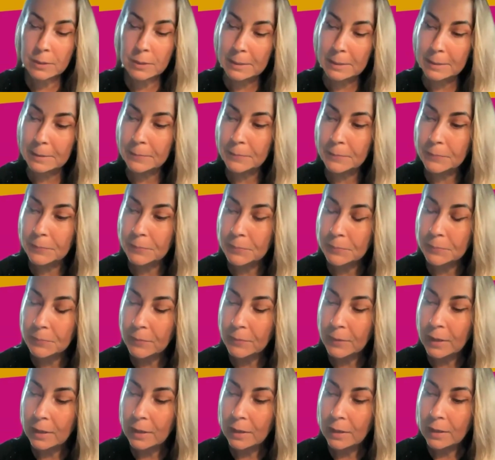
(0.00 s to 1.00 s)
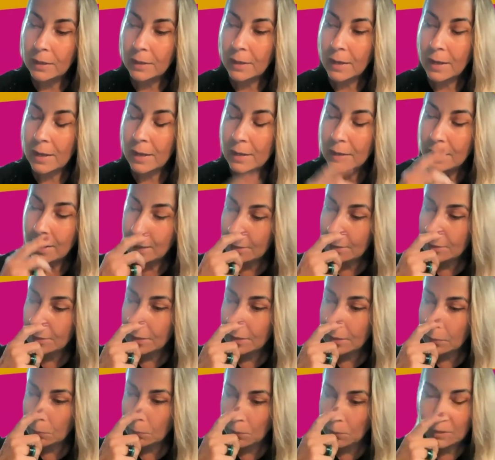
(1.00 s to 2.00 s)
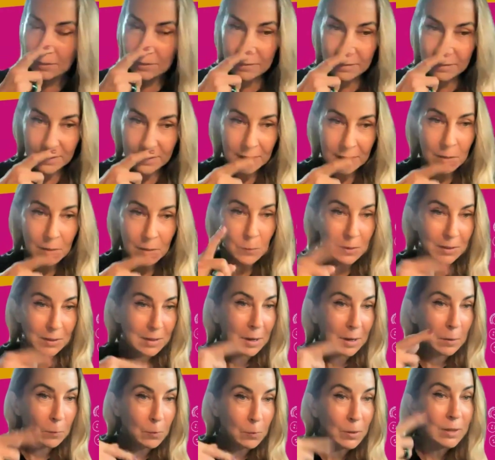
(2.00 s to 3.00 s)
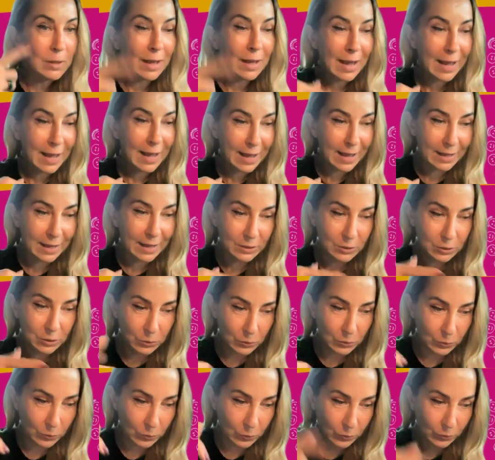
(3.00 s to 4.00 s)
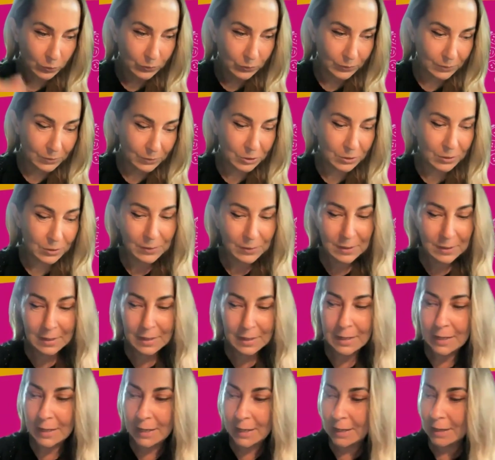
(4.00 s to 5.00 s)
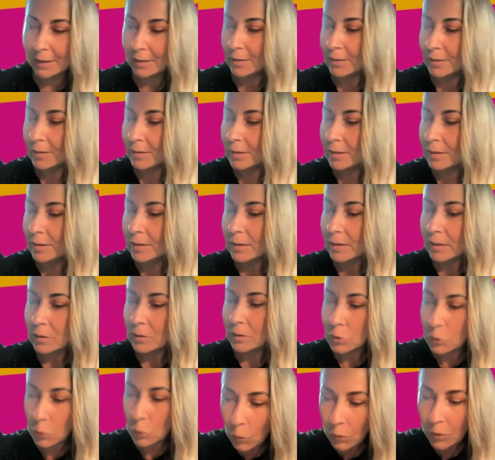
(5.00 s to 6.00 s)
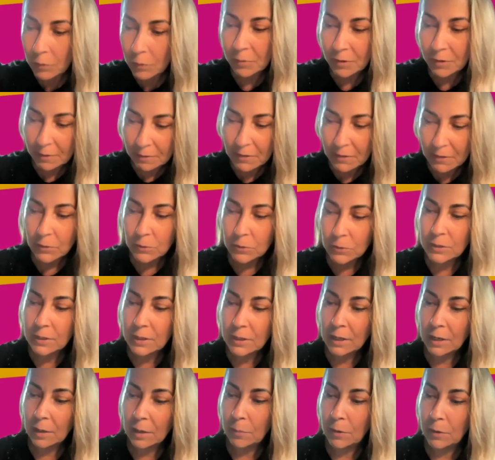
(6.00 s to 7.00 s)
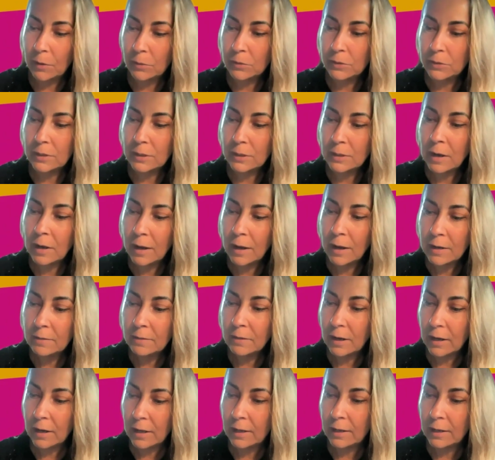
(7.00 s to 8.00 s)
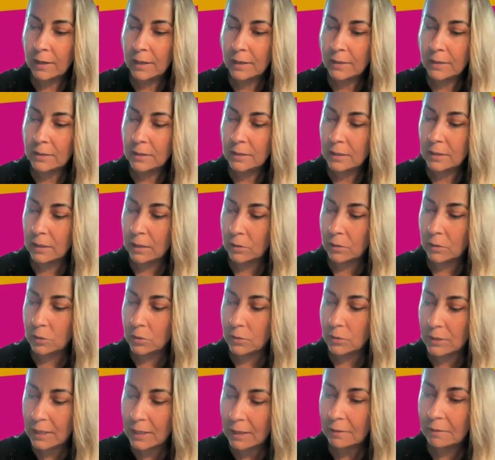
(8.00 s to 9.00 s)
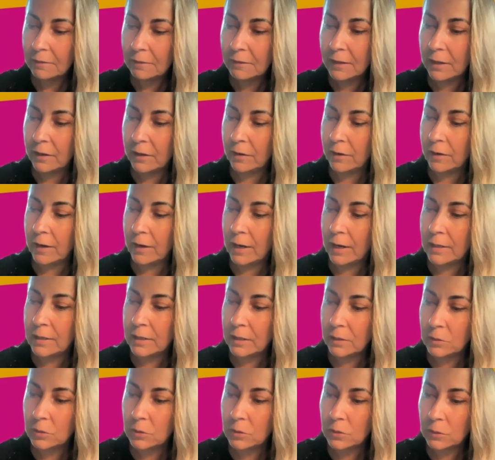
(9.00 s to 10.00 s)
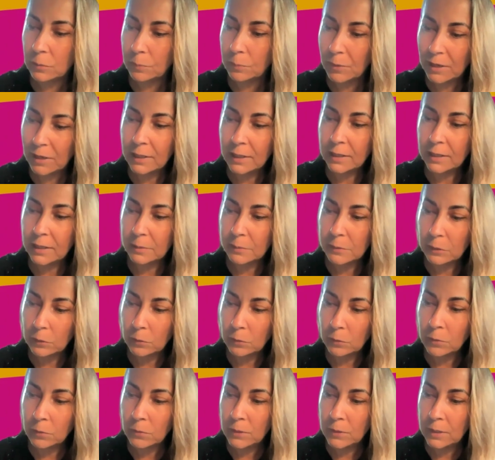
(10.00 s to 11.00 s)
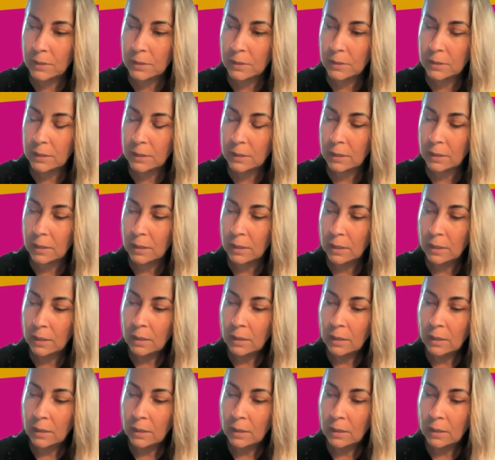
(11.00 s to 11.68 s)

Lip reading: And actually, one thing what I will add to Zhangyi talk previously about the nonviolence and also self-care and also the building of the community.